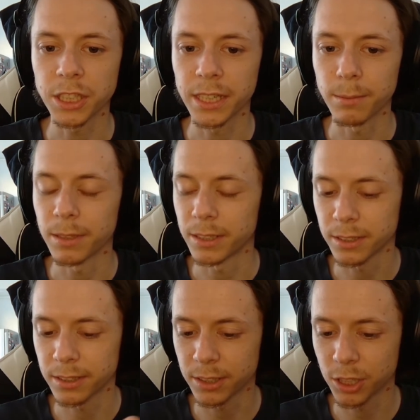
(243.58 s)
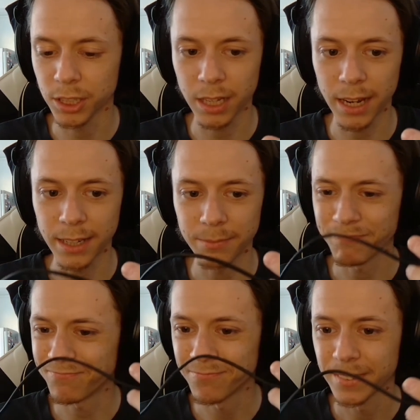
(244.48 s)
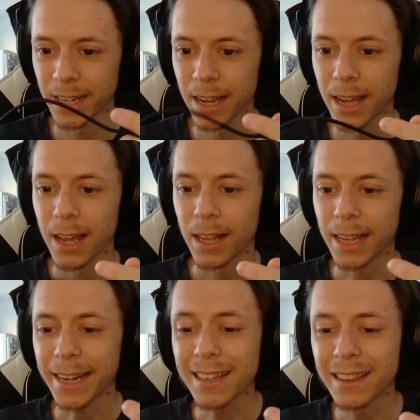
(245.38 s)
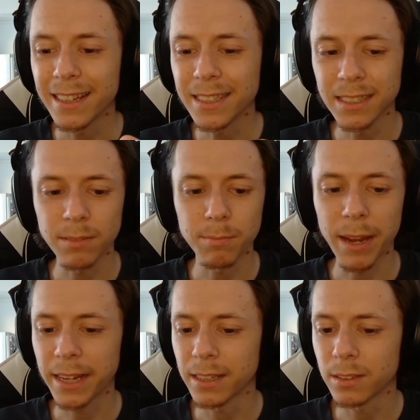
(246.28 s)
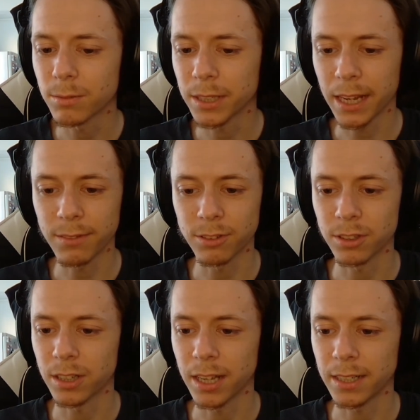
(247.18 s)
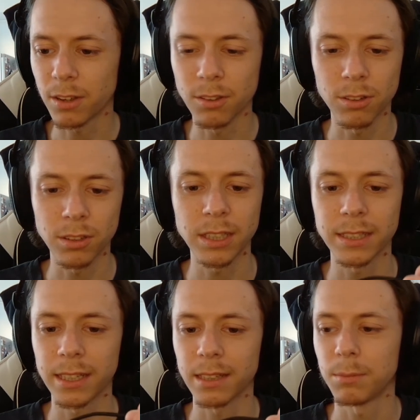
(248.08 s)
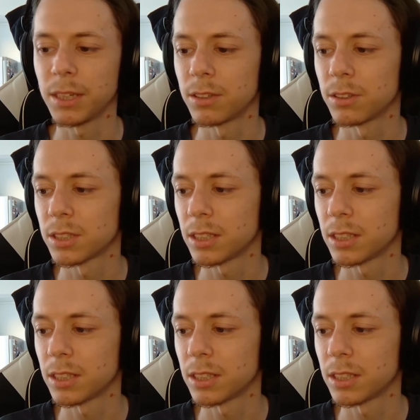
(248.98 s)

cable is just like at least make it whatever, like 30 centimeters,